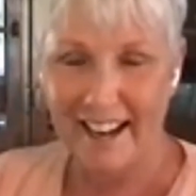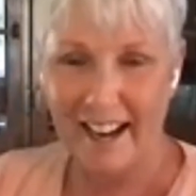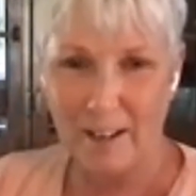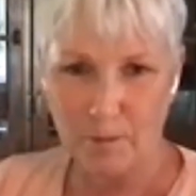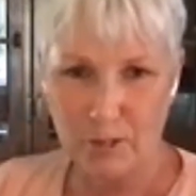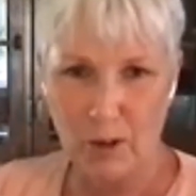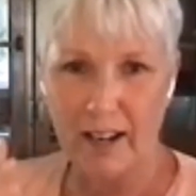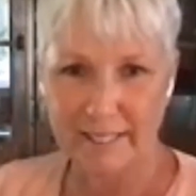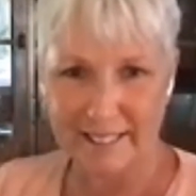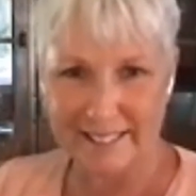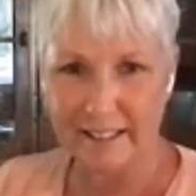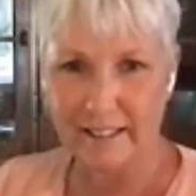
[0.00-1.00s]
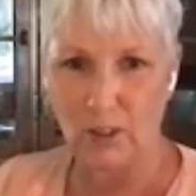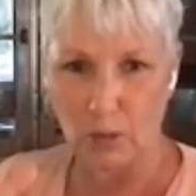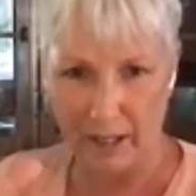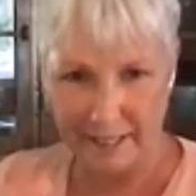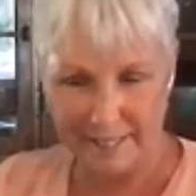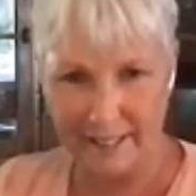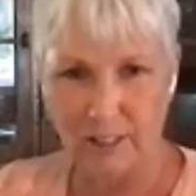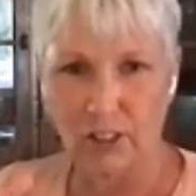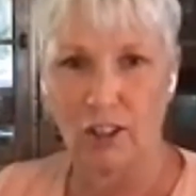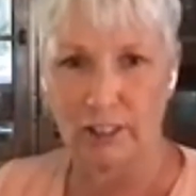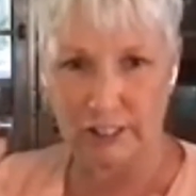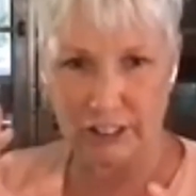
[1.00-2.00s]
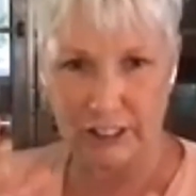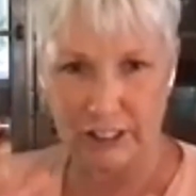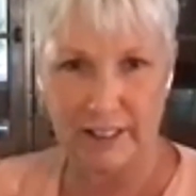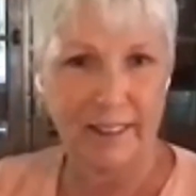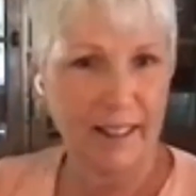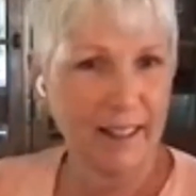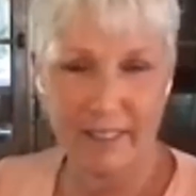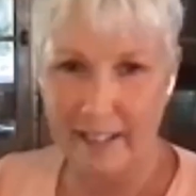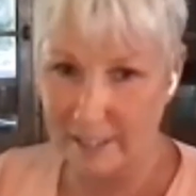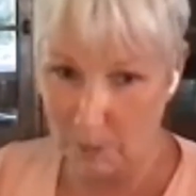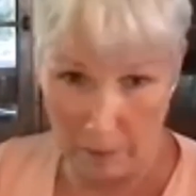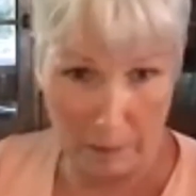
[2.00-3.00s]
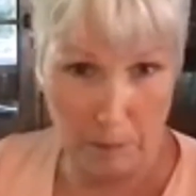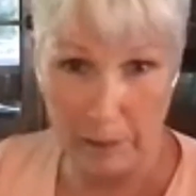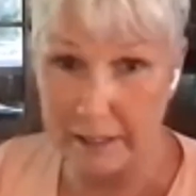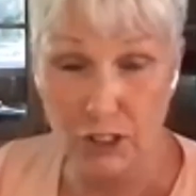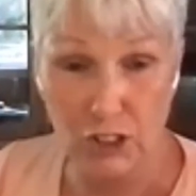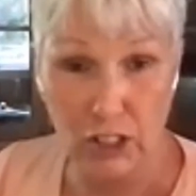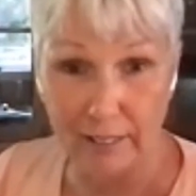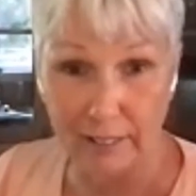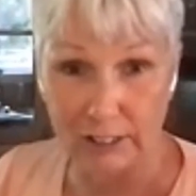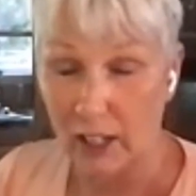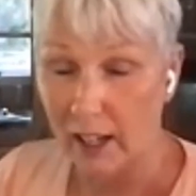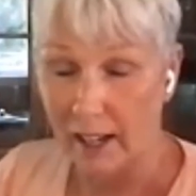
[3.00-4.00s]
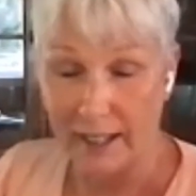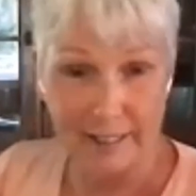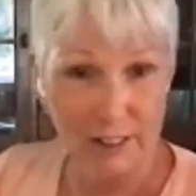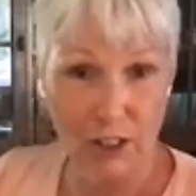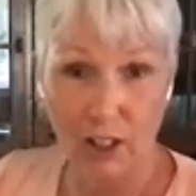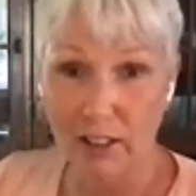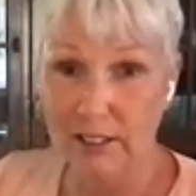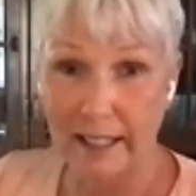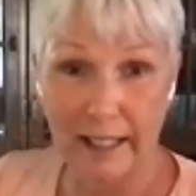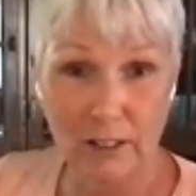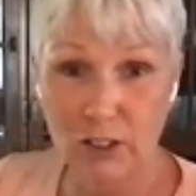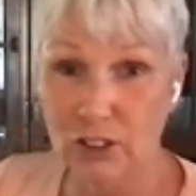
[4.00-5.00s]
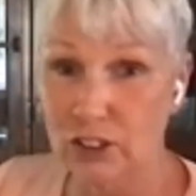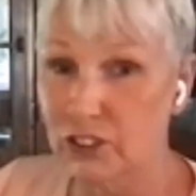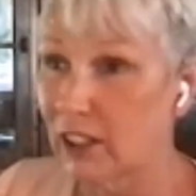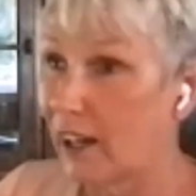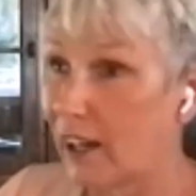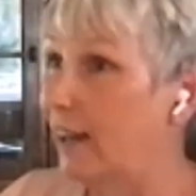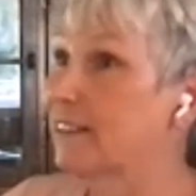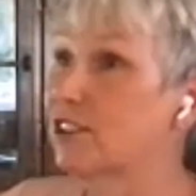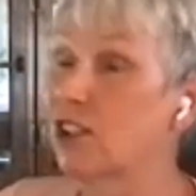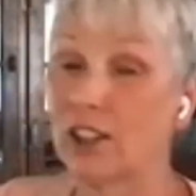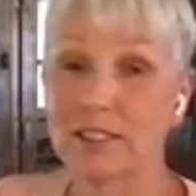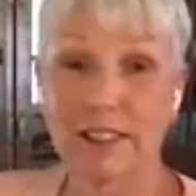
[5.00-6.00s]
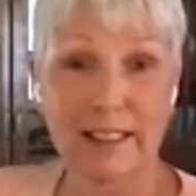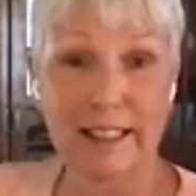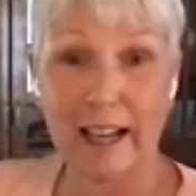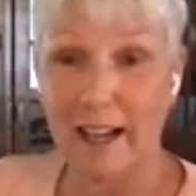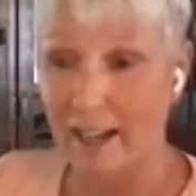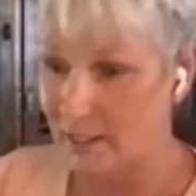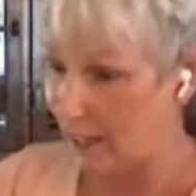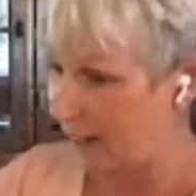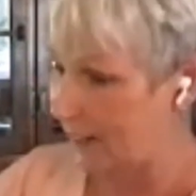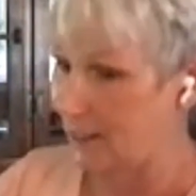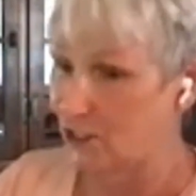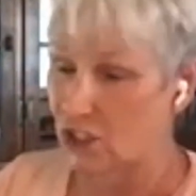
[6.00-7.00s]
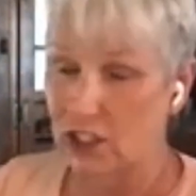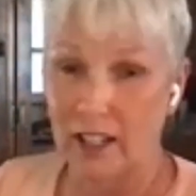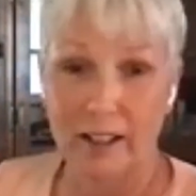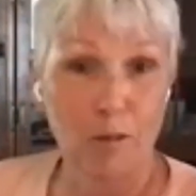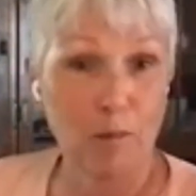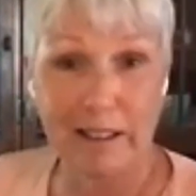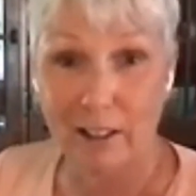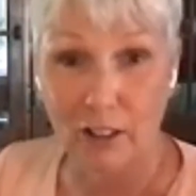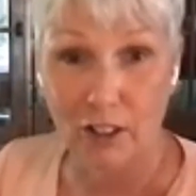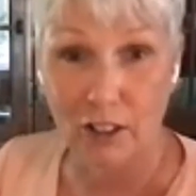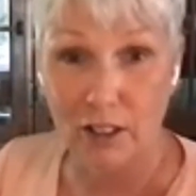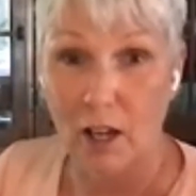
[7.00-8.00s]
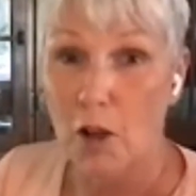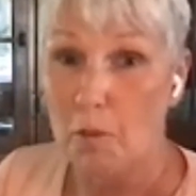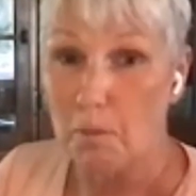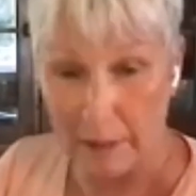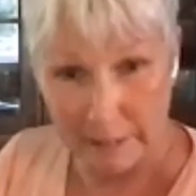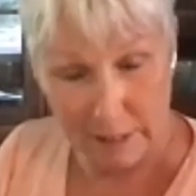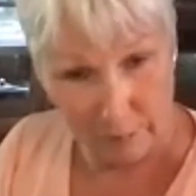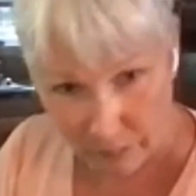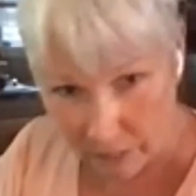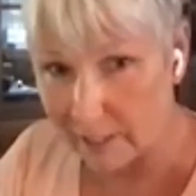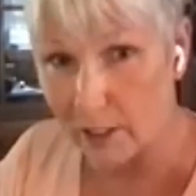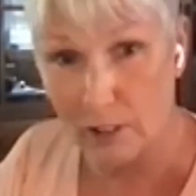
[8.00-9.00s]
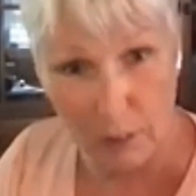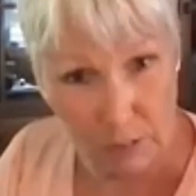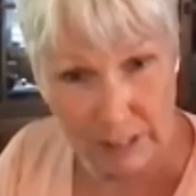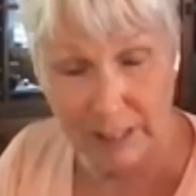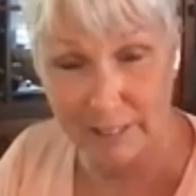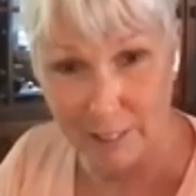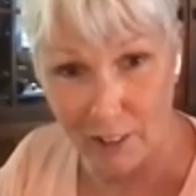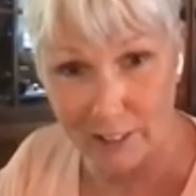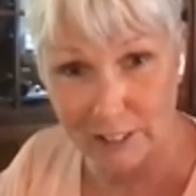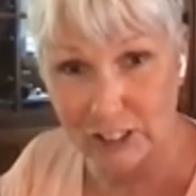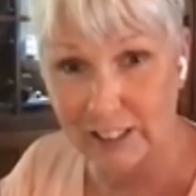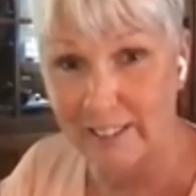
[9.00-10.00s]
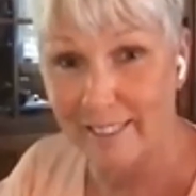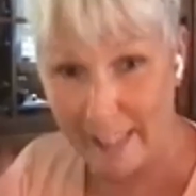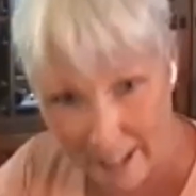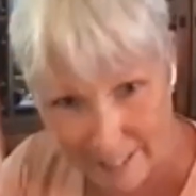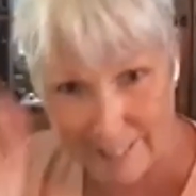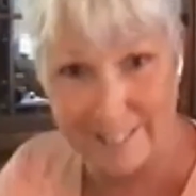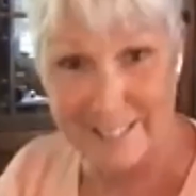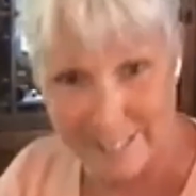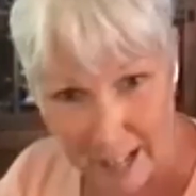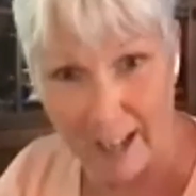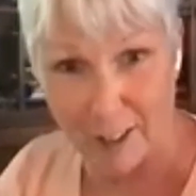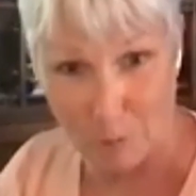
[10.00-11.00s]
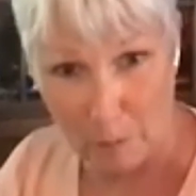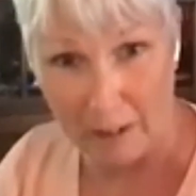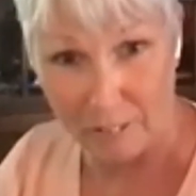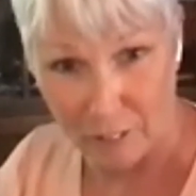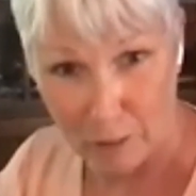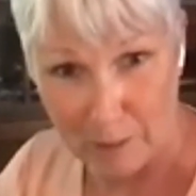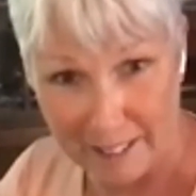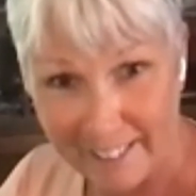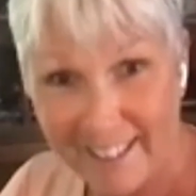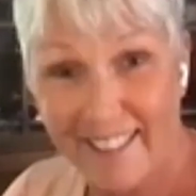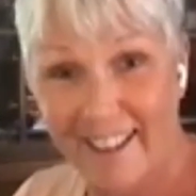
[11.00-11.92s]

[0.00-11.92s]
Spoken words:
I'm trying to get the right technology, and that's my biggest challenge. I can talk to angels, I can talk to the guides, I can channel Mother Earth, but to figure out technology, that is the hard part for me.